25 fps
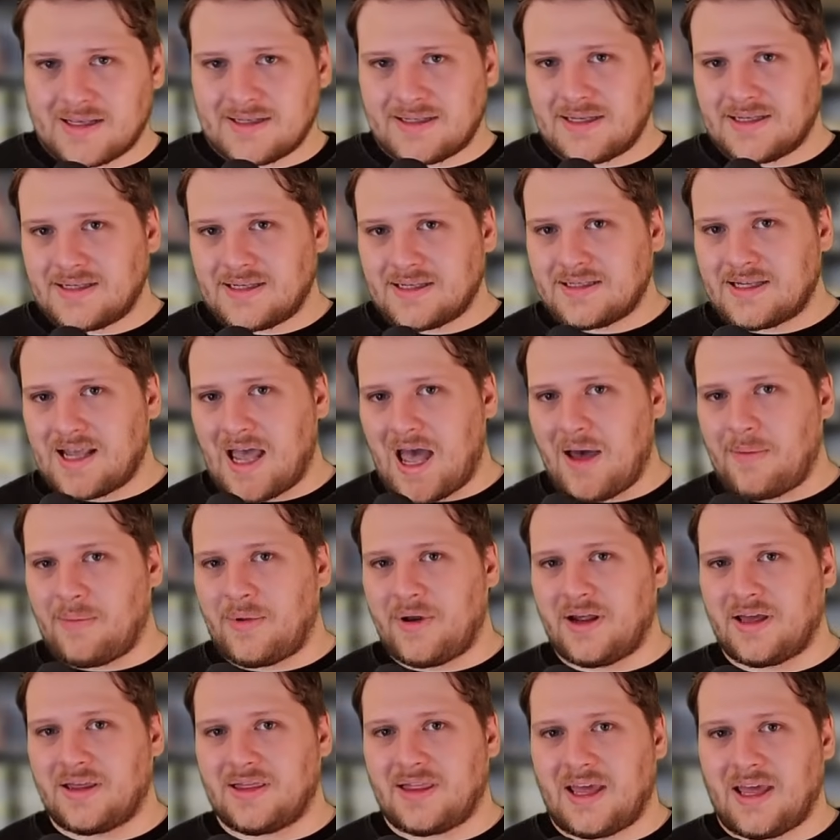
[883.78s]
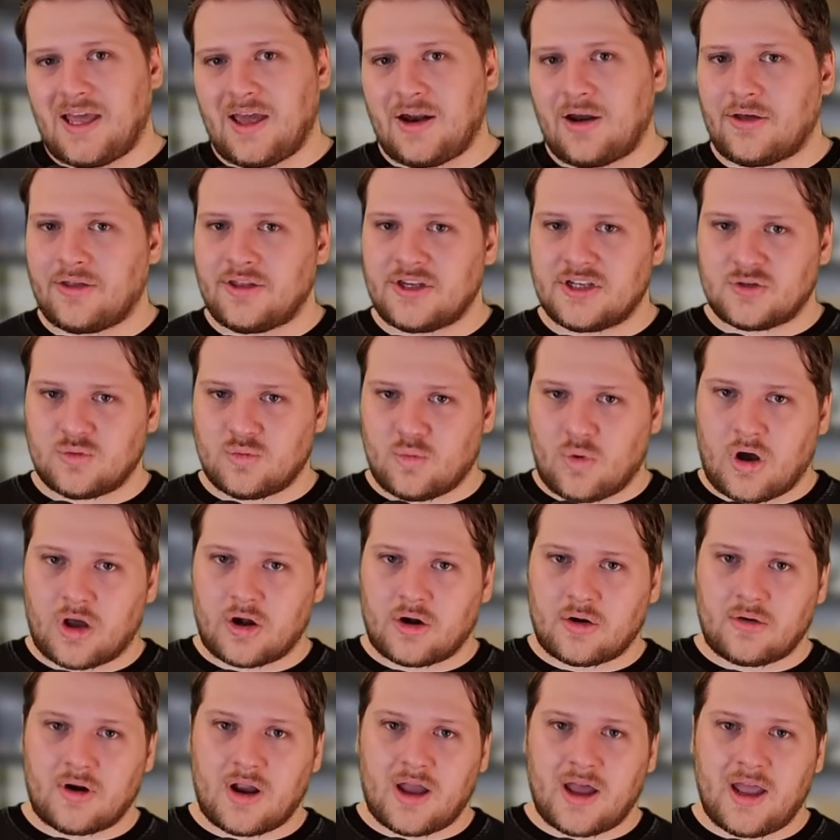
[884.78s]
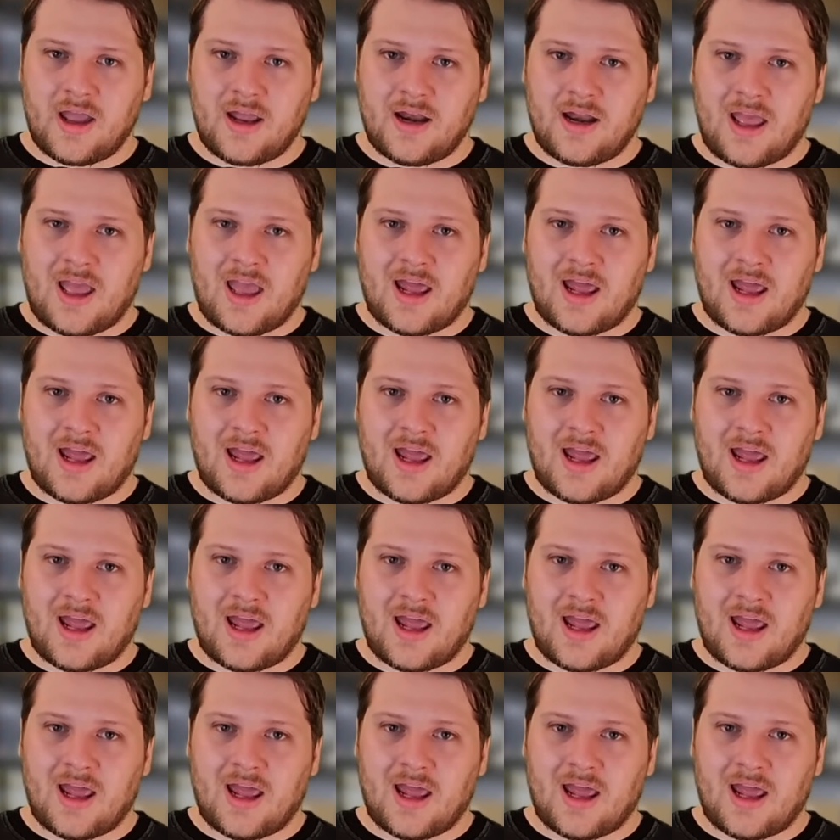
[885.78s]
this is happening, they get on this water ride,